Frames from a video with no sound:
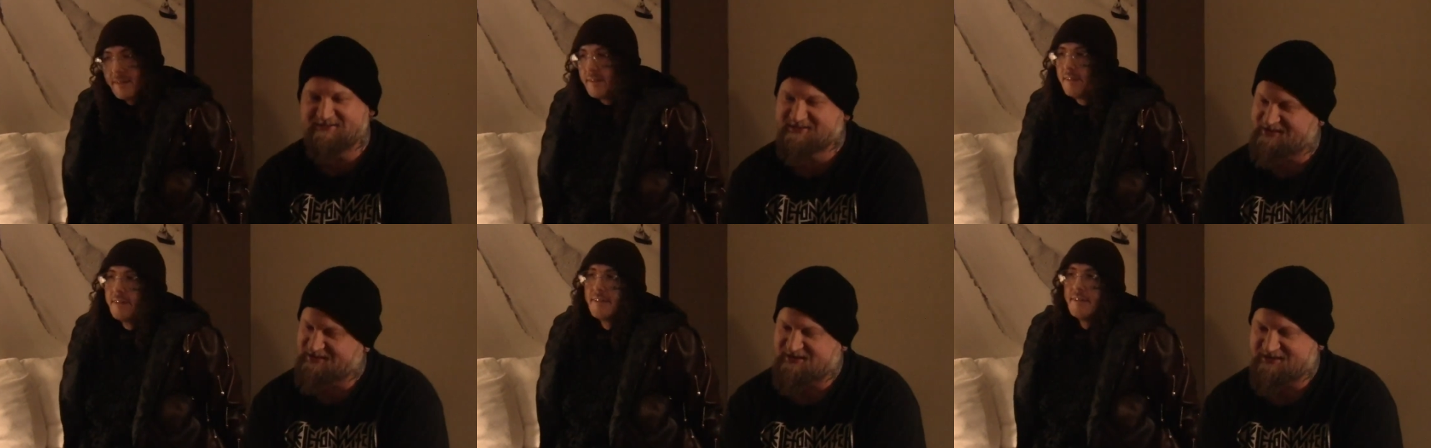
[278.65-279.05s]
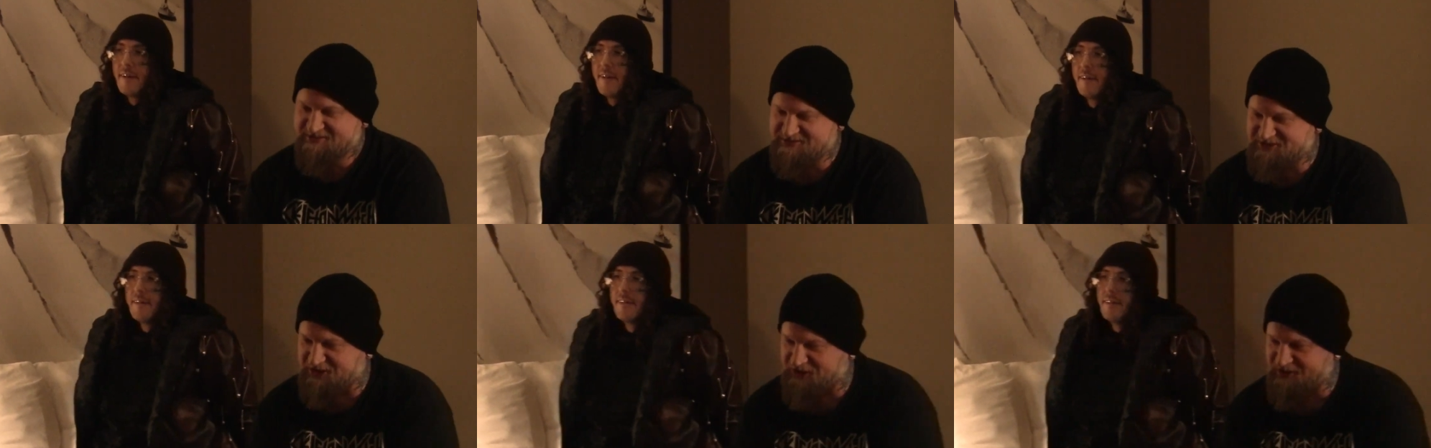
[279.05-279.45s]
Speaker 1: Okay.
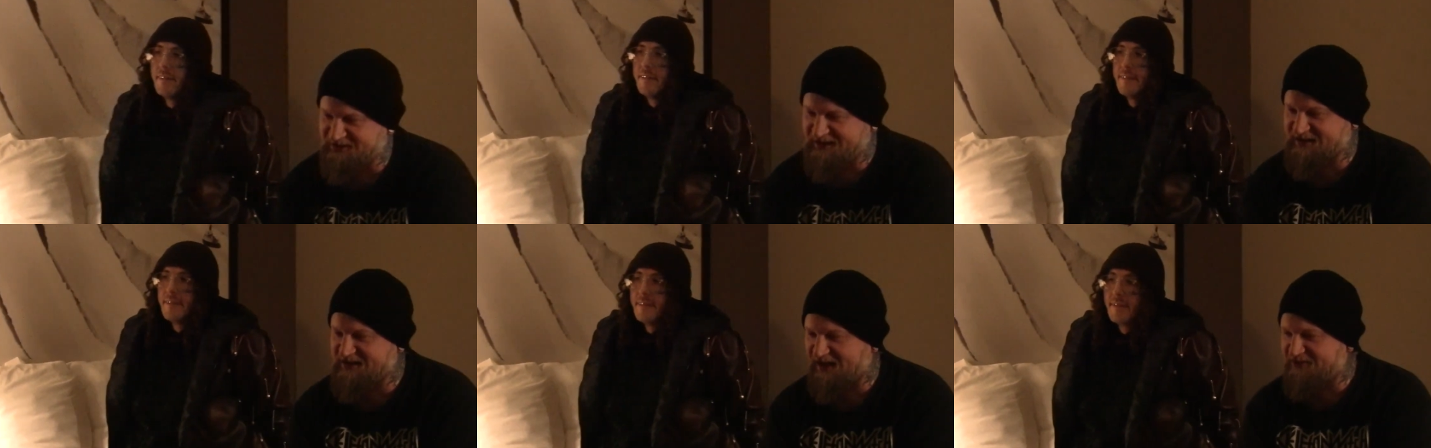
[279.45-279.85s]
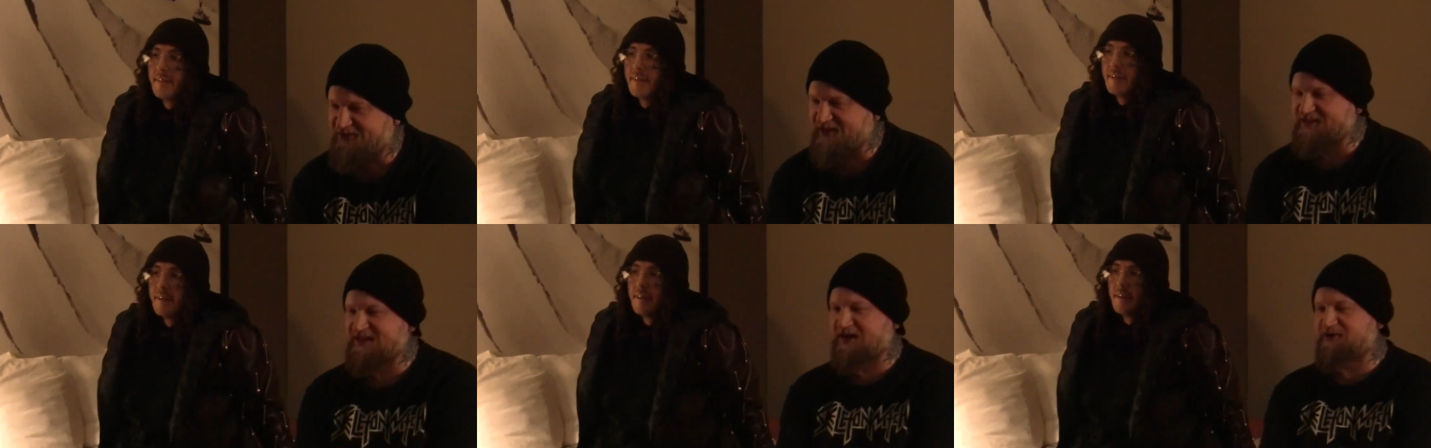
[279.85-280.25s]
So like, I
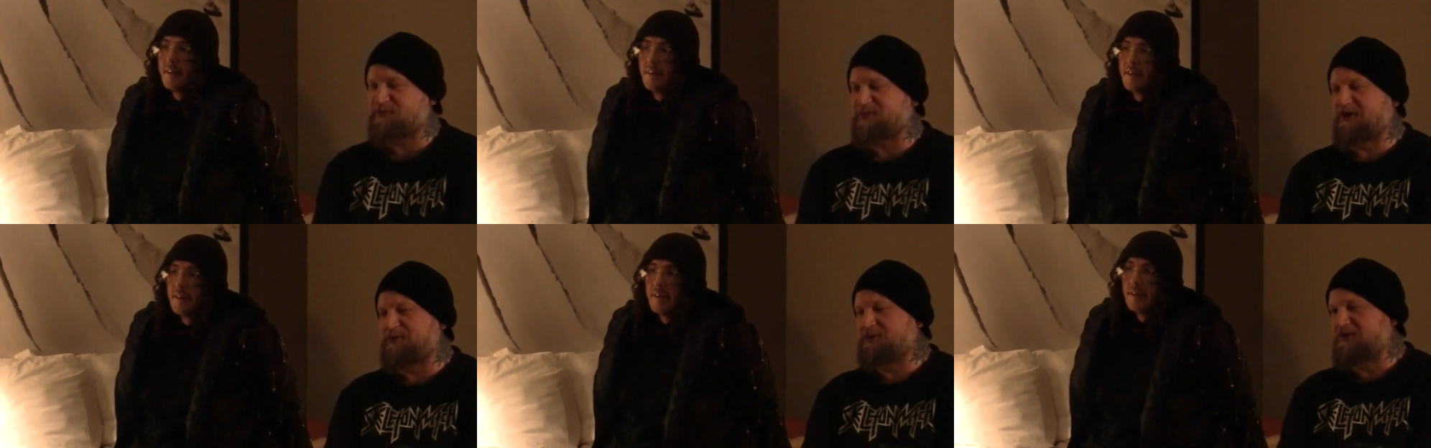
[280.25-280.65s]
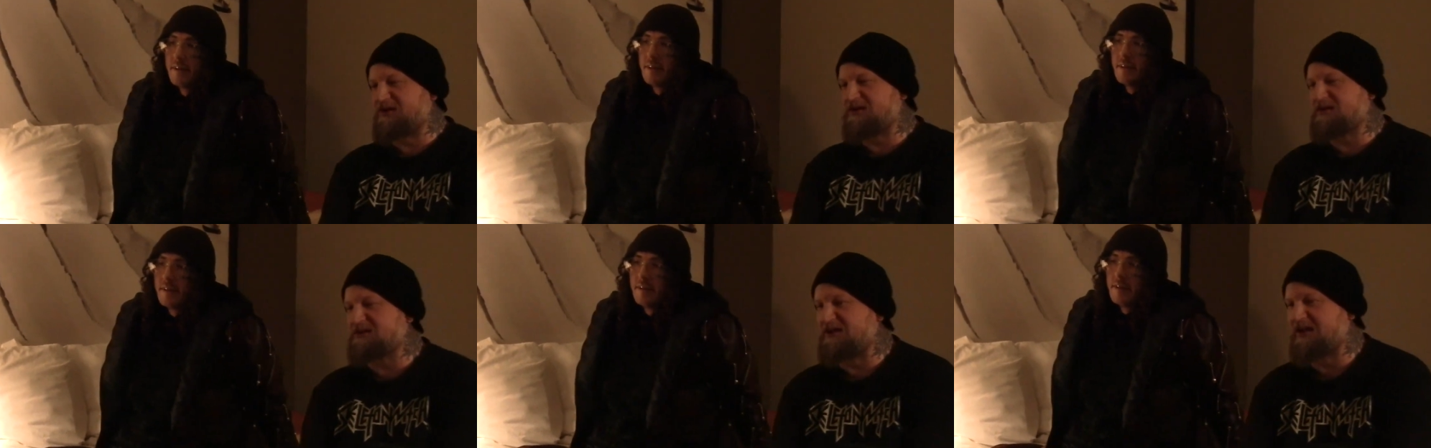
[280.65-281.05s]
think that would be a really
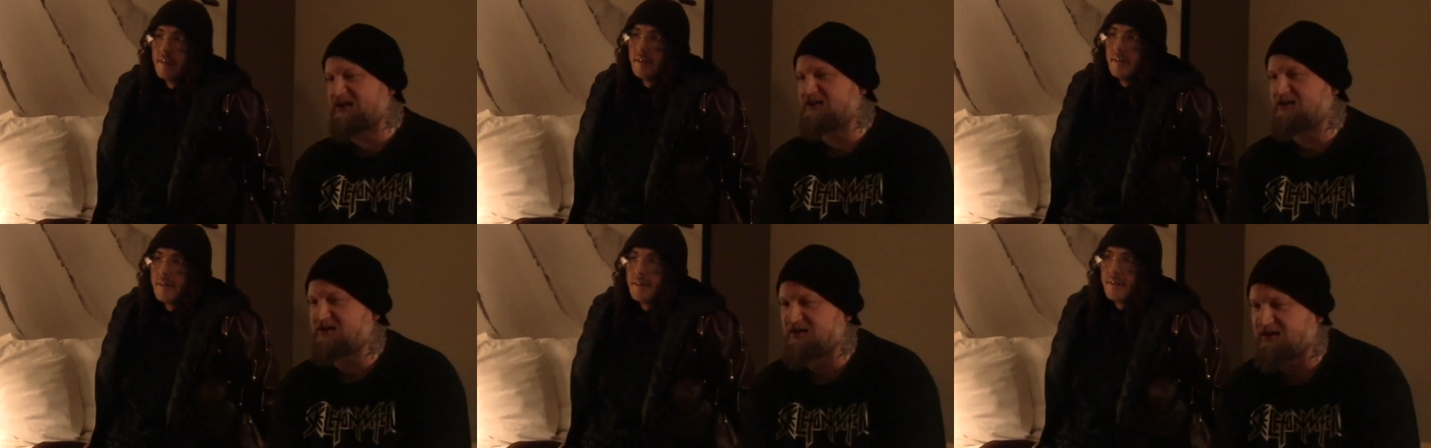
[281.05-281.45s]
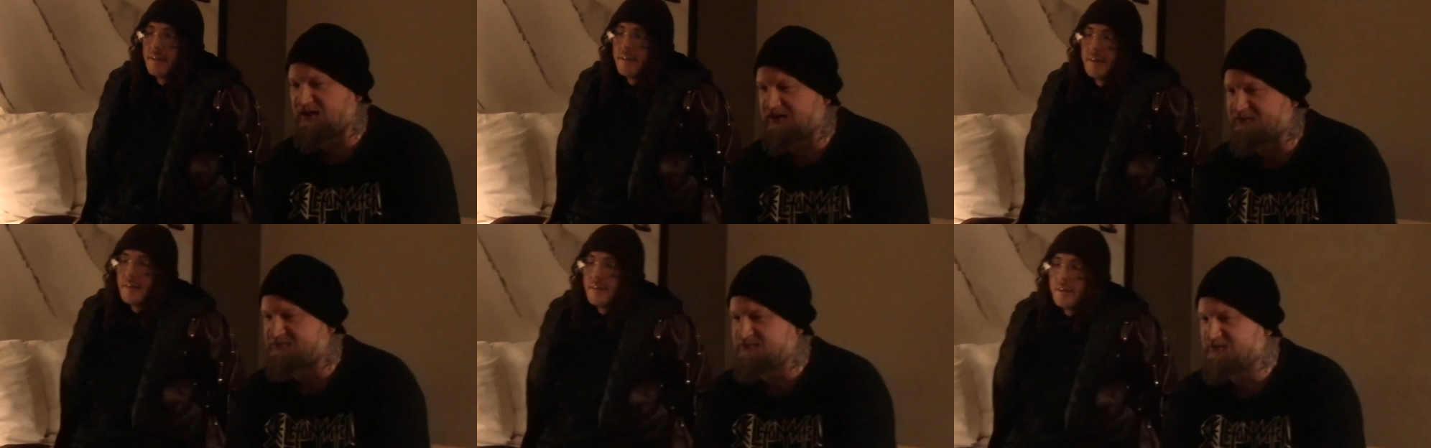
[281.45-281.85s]
good like uh,